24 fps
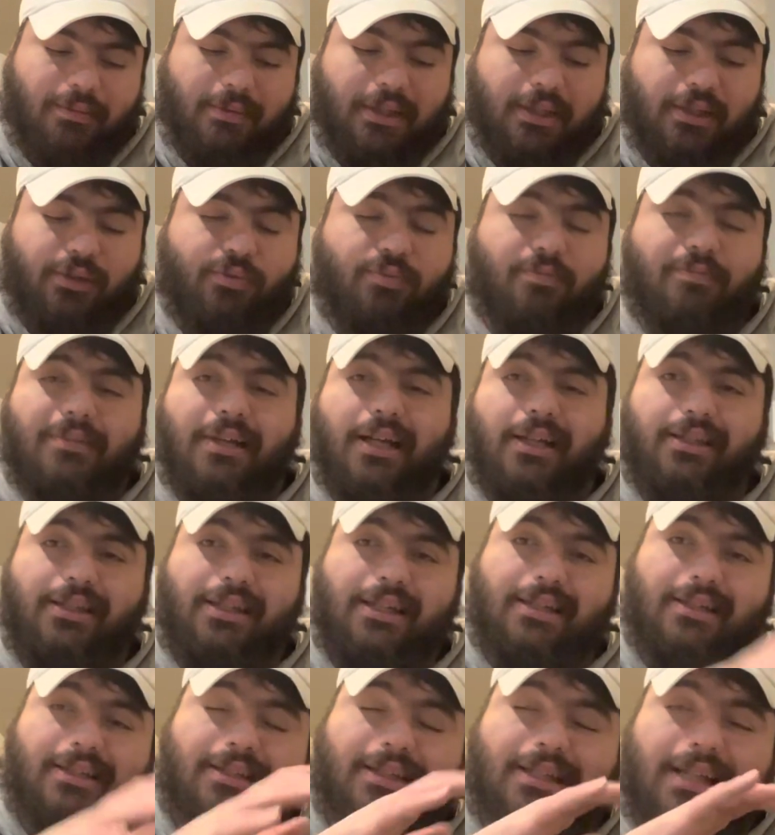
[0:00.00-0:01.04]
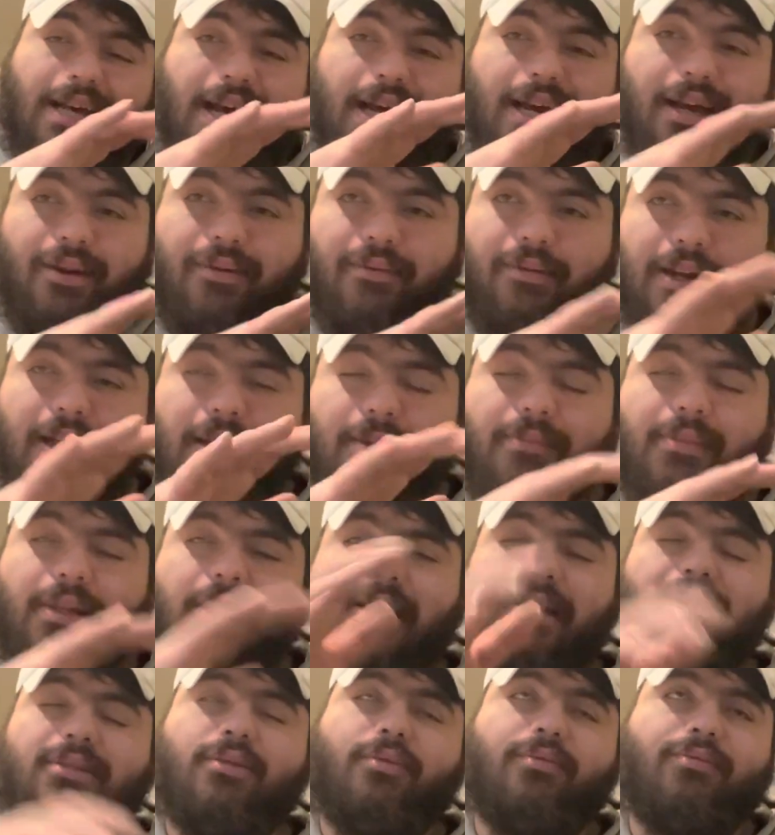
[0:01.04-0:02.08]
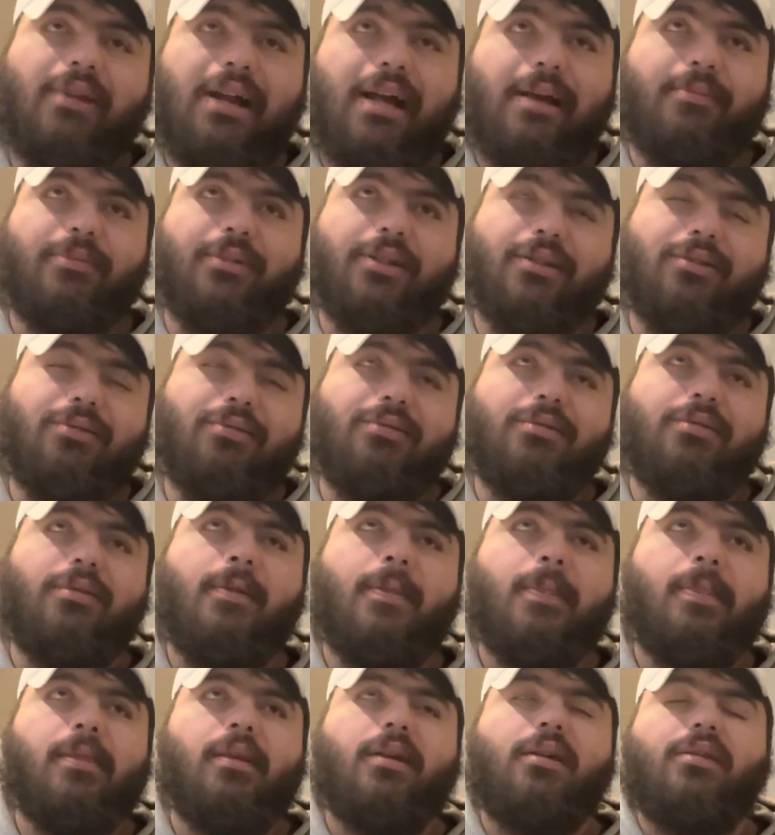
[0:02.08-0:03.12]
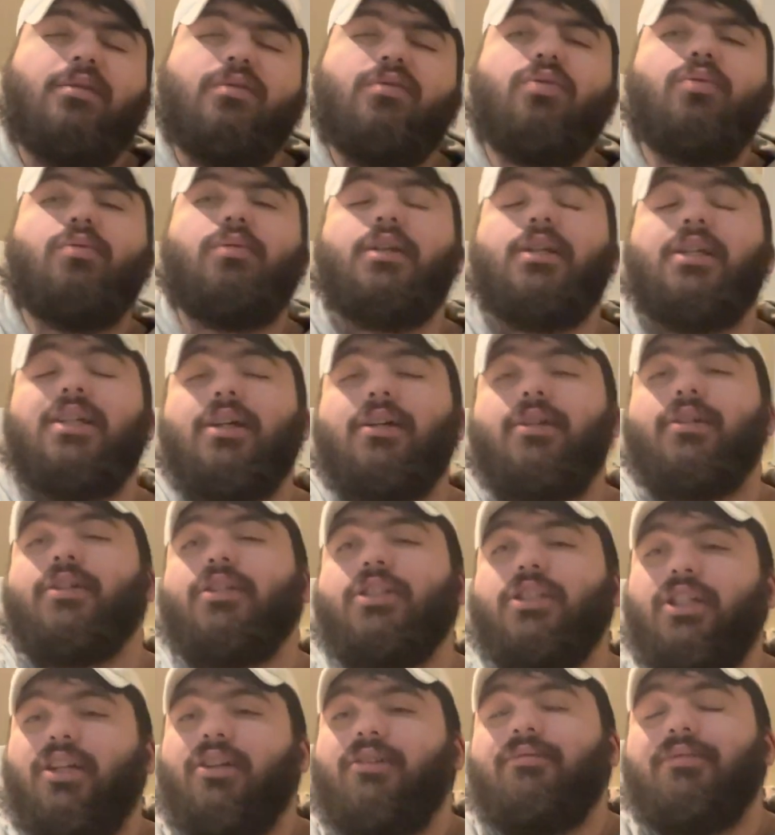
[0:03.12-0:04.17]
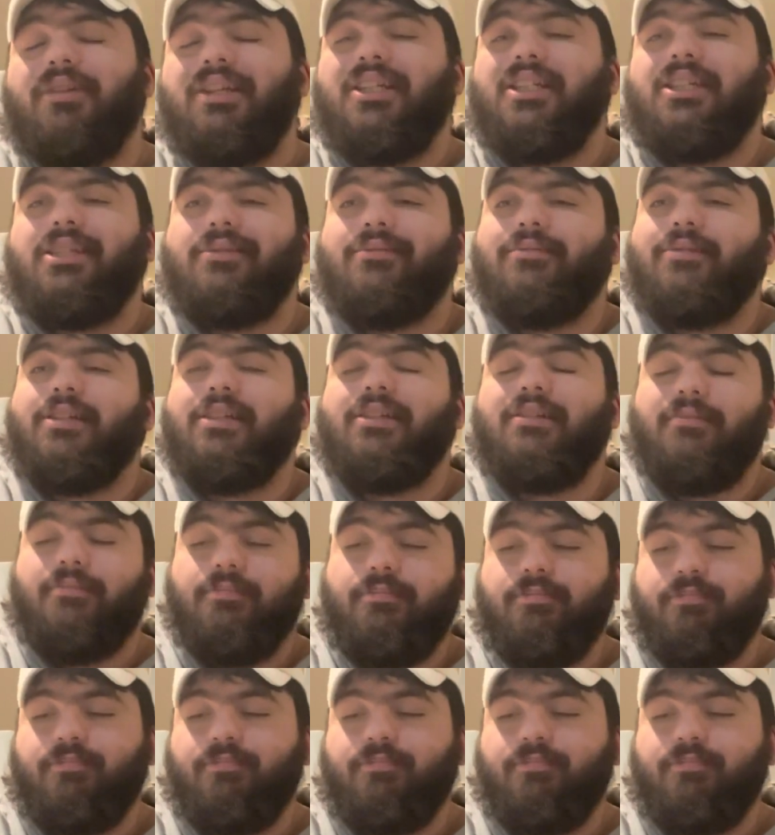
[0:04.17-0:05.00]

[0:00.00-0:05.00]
because Melly is not a rap. Melly's a rap goat to the younger generation, right?